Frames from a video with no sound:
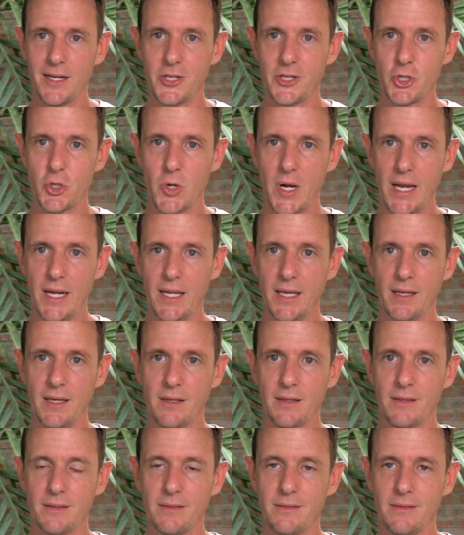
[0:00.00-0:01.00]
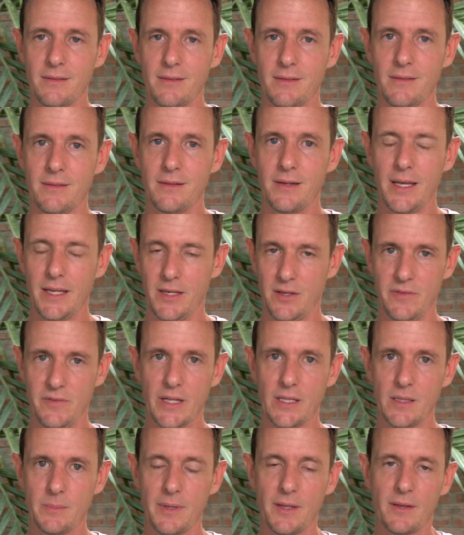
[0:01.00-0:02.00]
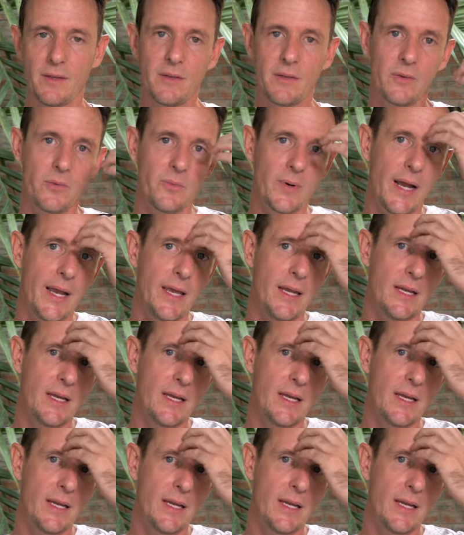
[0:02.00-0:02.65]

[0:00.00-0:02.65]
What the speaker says: training and development, right?